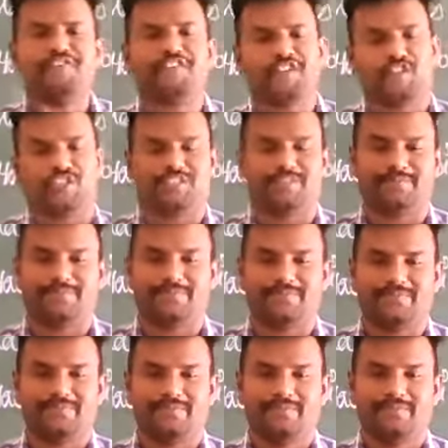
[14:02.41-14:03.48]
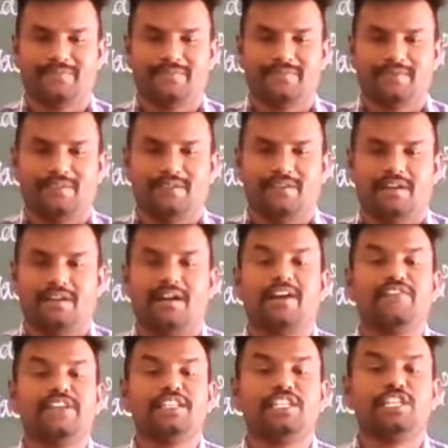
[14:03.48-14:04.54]
fresh.
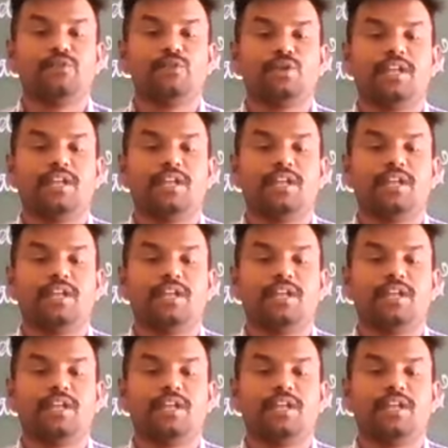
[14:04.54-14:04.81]
After 3